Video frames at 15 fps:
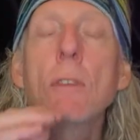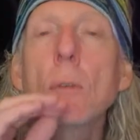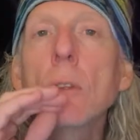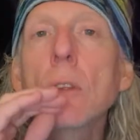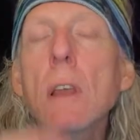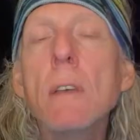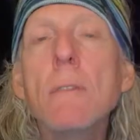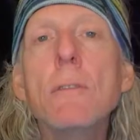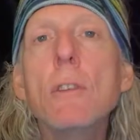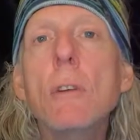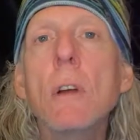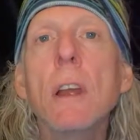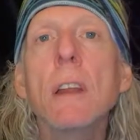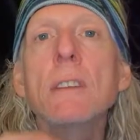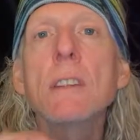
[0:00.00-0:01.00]
you lived
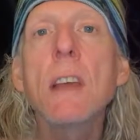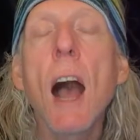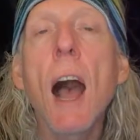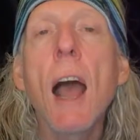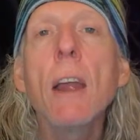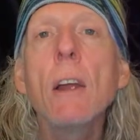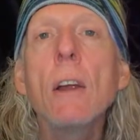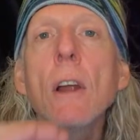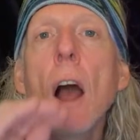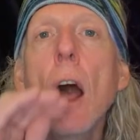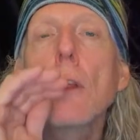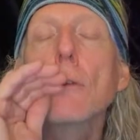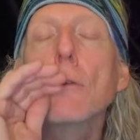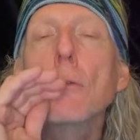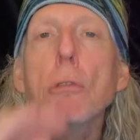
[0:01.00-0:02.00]
your entire
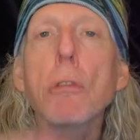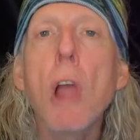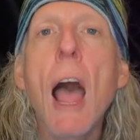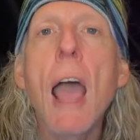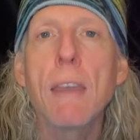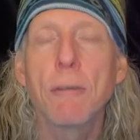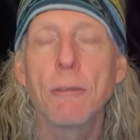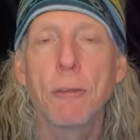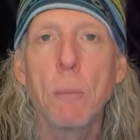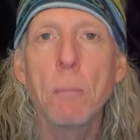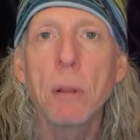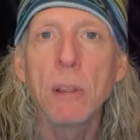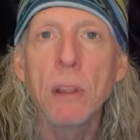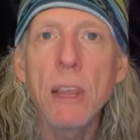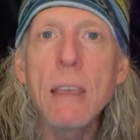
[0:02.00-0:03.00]
life
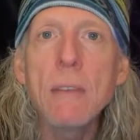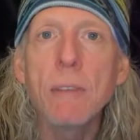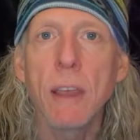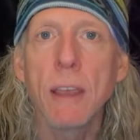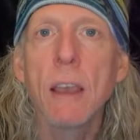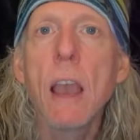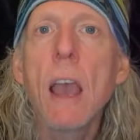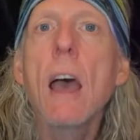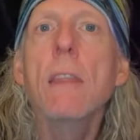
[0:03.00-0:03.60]
believing